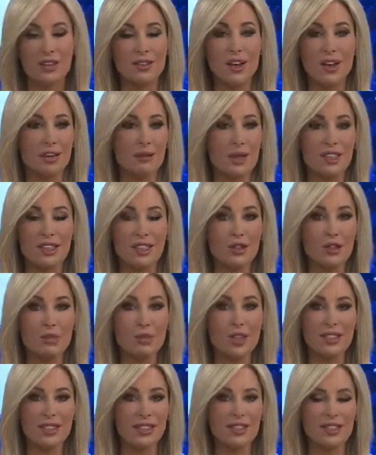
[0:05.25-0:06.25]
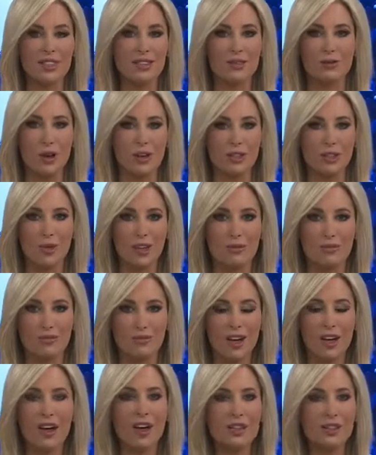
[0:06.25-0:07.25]
documenting numerous incidents of wrongdoing,
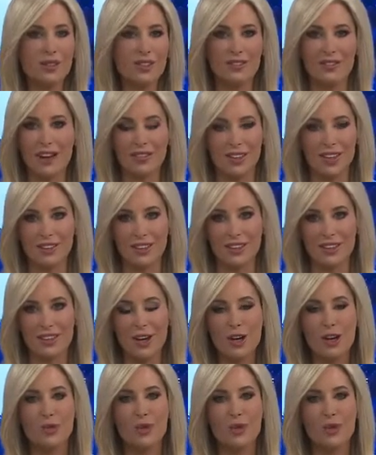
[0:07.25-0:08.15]
hundreds of affidavits,